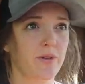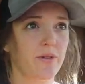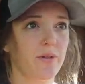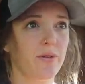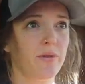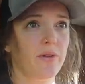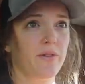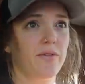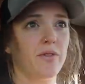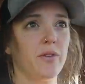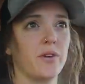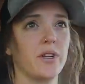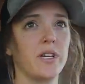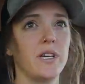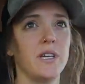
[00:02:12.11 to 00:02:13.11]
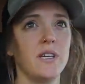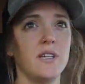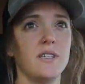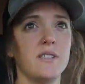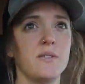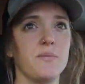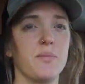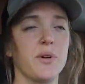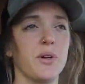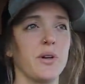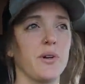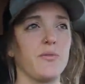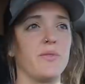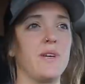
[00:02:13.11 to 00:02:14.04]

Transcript: to the Florida Keys Bird